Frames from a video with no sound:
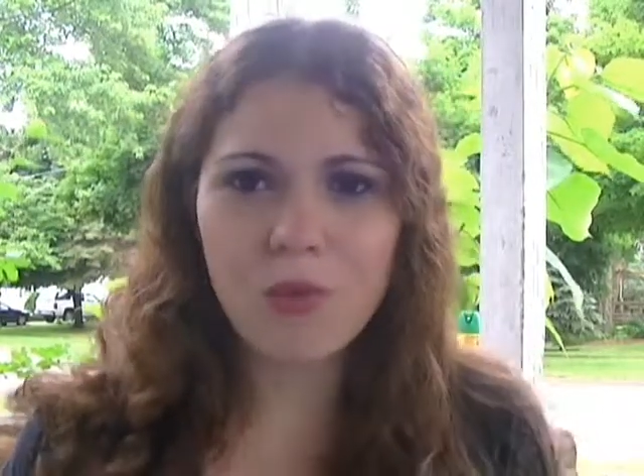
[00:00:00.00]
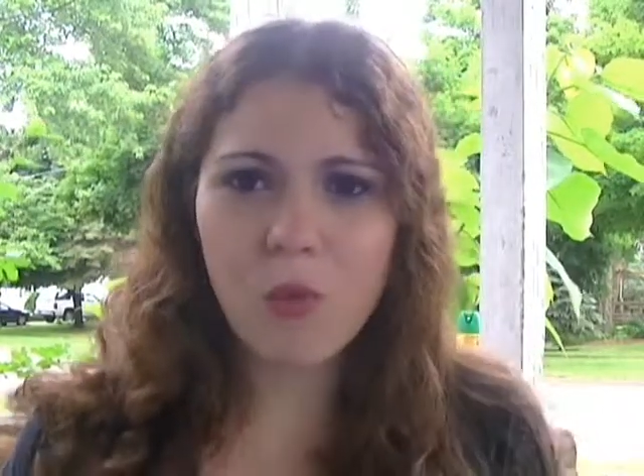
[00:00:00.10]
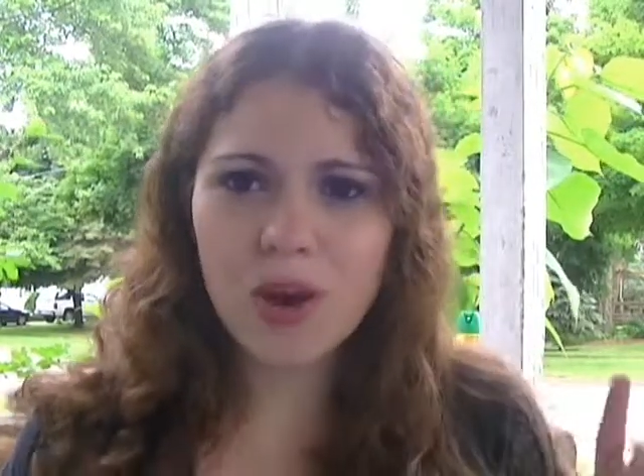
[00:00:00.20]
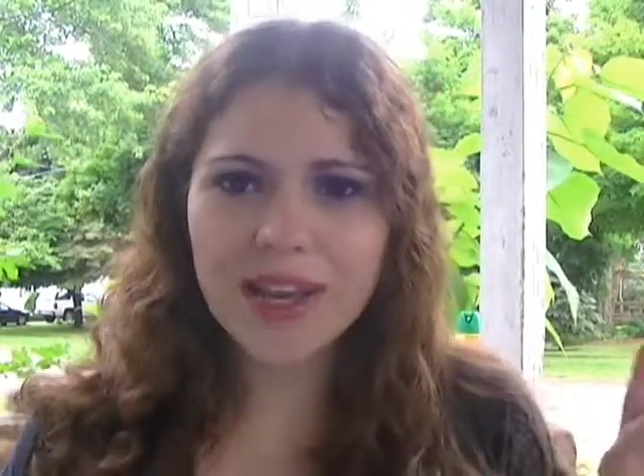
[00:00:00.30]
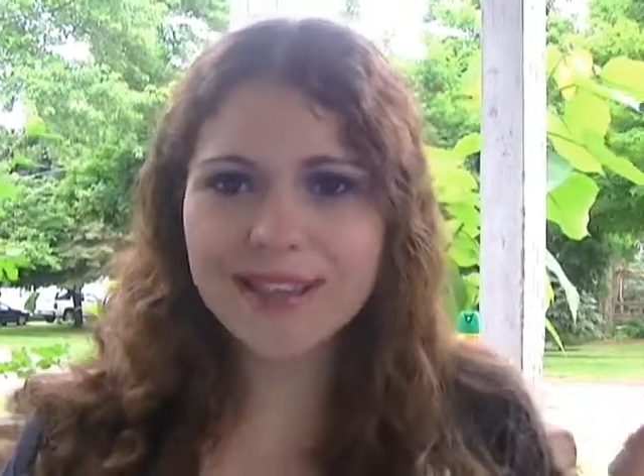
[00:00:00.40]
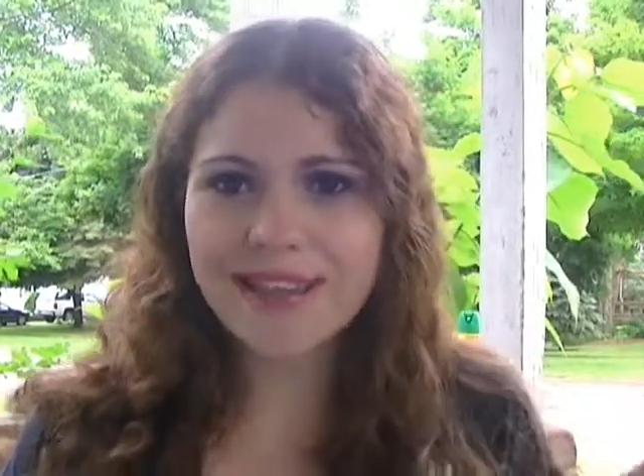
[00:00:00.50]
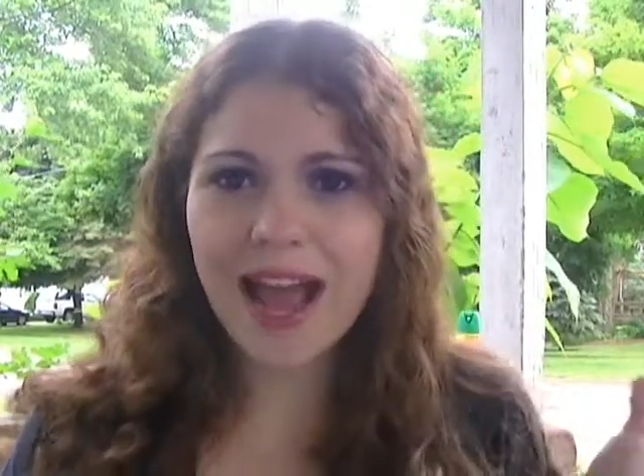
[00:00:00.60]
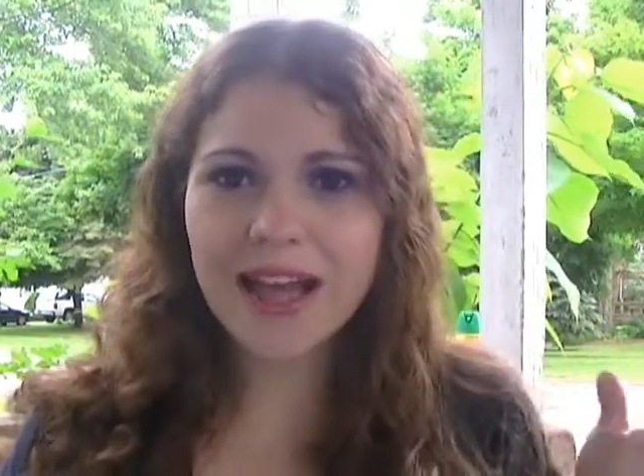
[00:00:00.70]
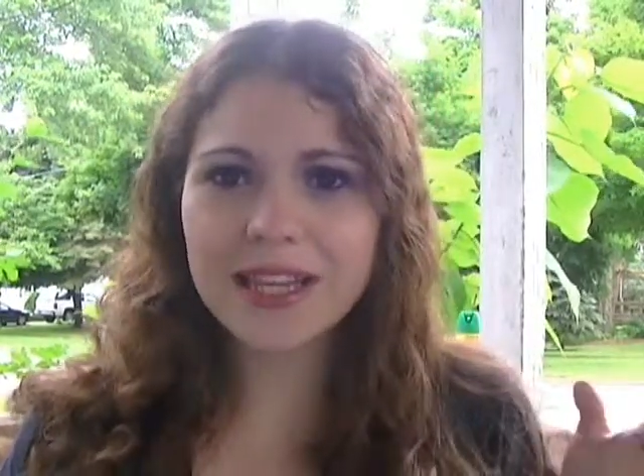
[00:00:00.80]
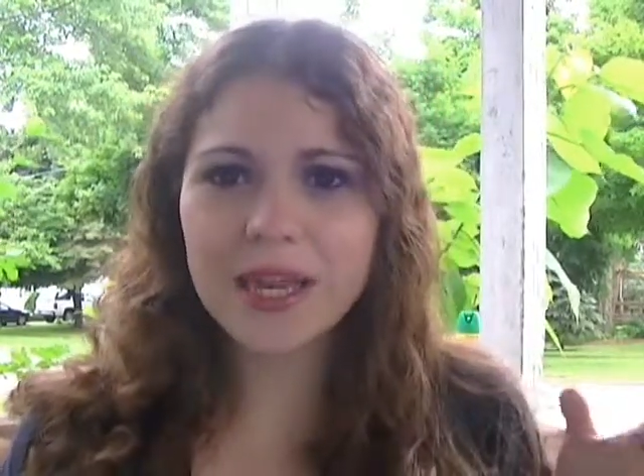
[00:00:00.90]
what
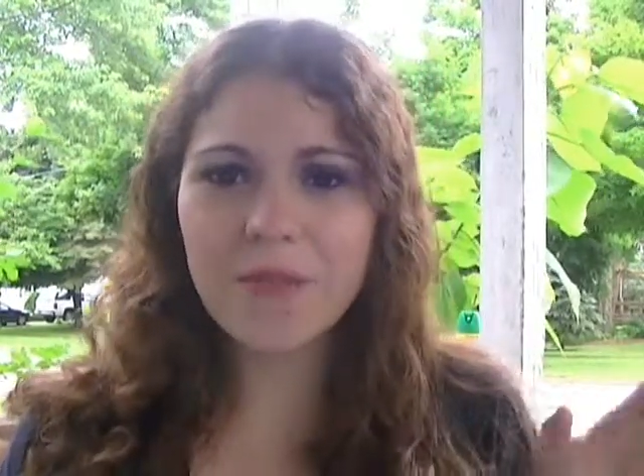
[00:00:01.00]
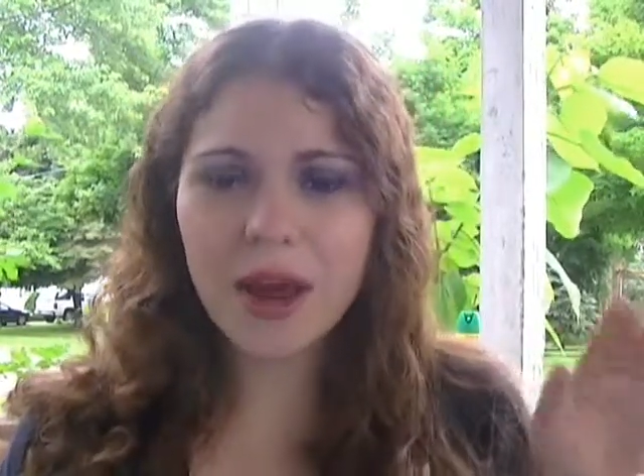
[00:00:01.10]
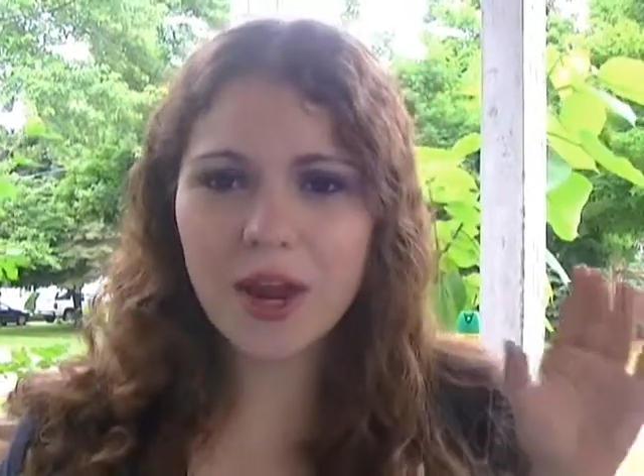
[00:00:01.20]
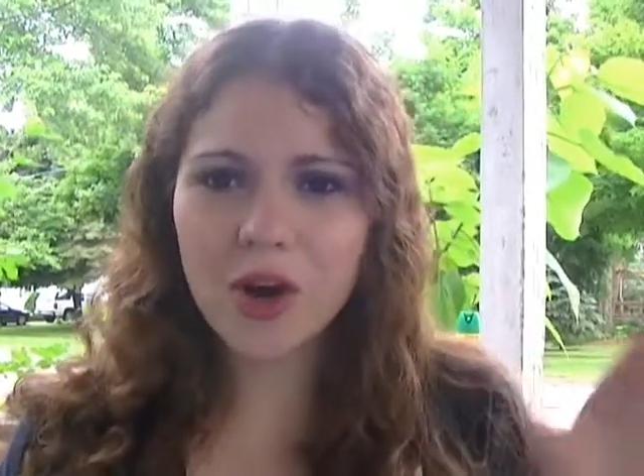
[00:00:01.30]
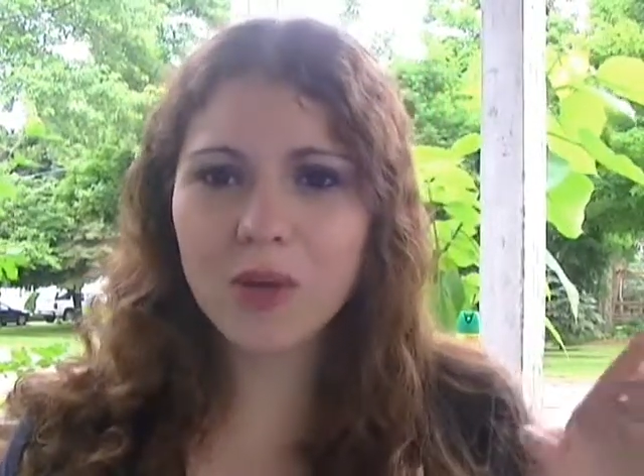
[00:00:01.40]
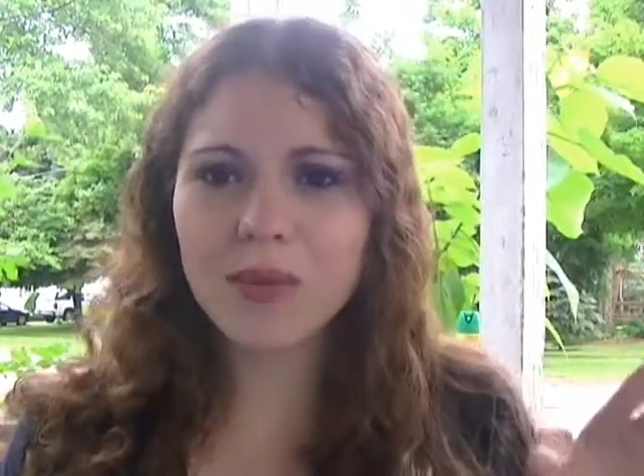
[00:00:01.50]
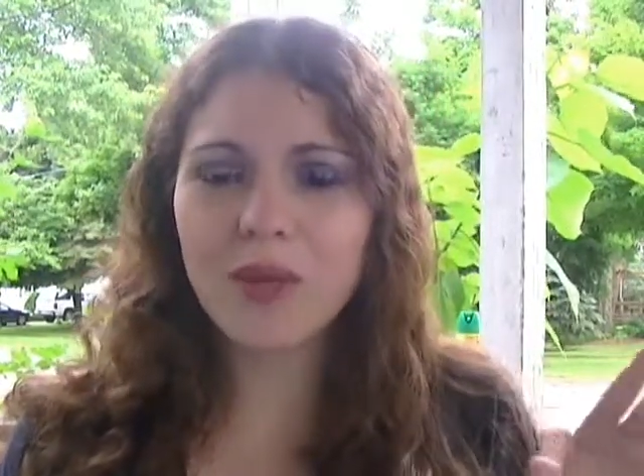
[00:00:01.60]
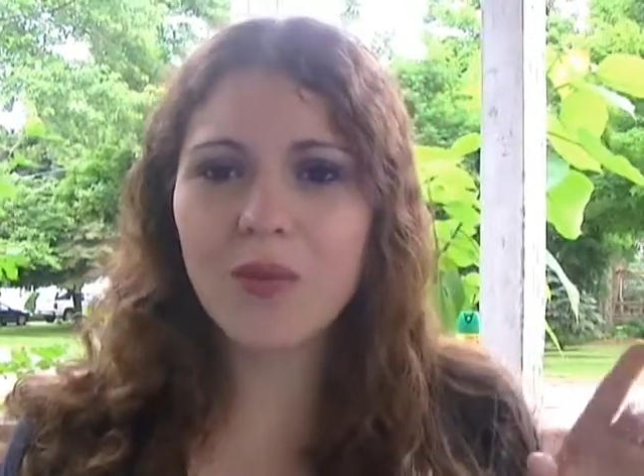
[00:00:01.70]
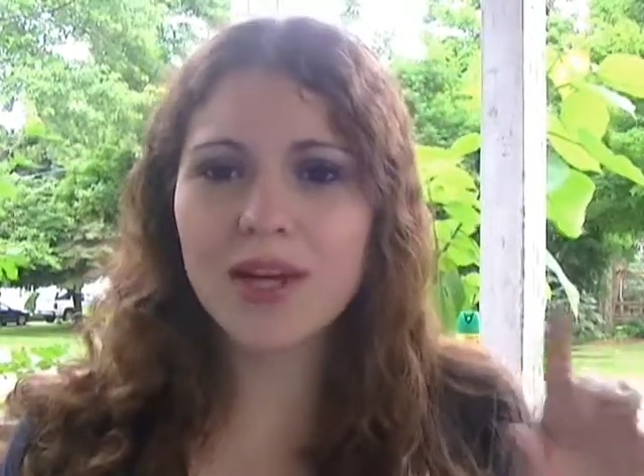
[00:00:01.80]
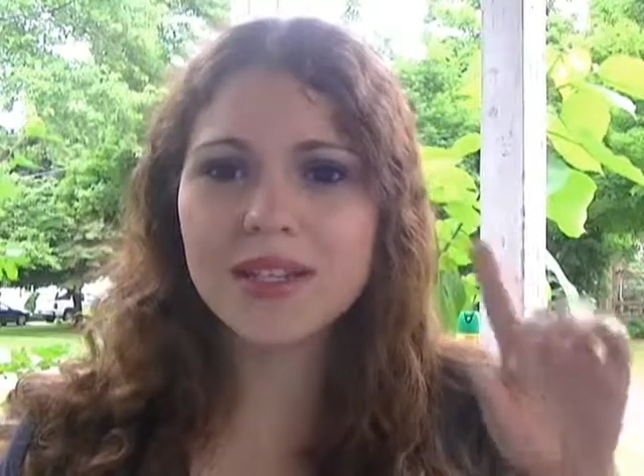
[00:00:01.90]
exactly my
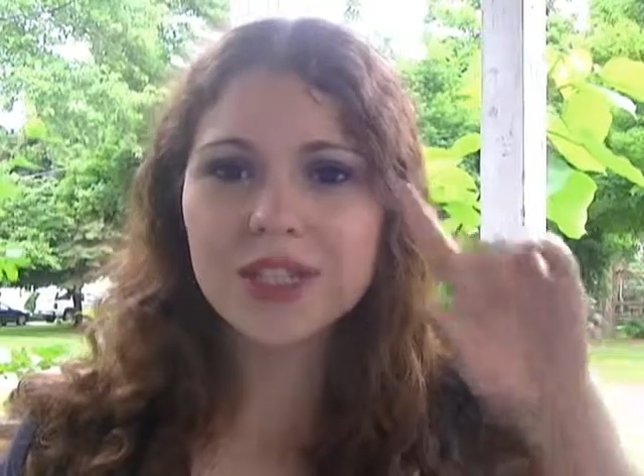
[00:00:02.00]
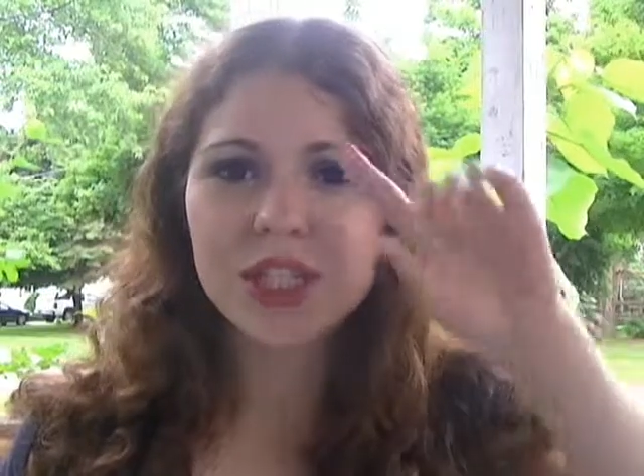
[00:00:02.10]
heartbeat was.